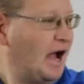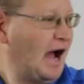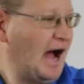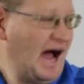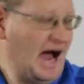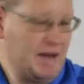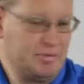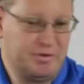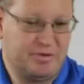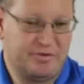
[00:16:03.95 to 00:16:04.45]

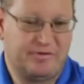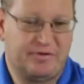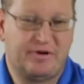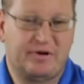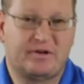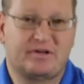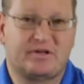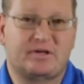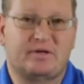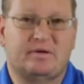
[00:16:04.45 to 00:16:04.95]
I
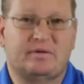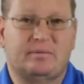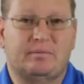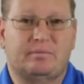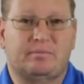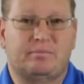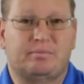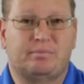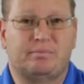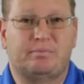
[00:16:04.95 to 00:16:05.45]
prefer
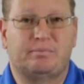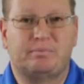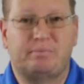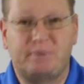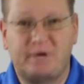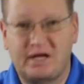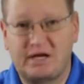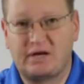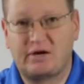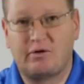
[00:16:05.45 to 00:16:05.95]

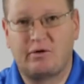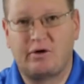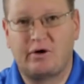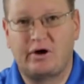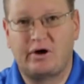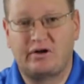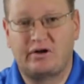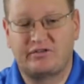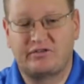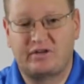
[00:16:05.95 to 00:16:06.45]
big
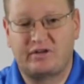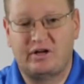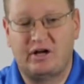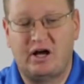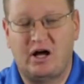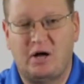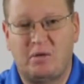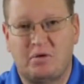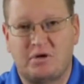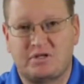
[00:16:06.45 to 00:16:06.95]
coils and
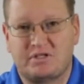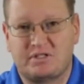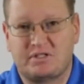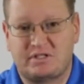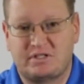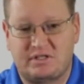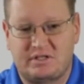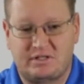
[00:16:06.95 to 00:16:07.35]
almost